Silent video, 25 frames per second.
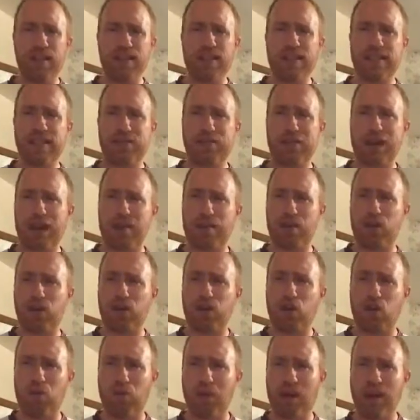September,
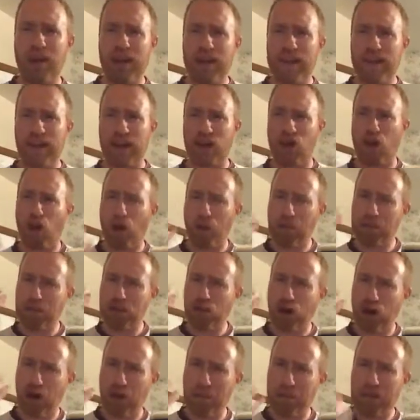October, that
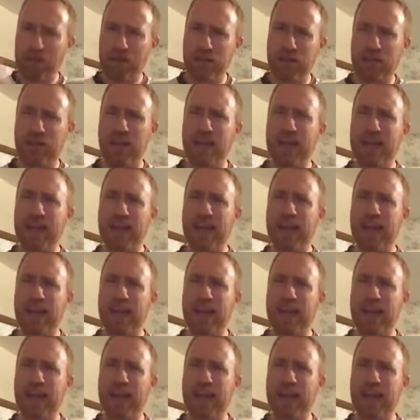autumnal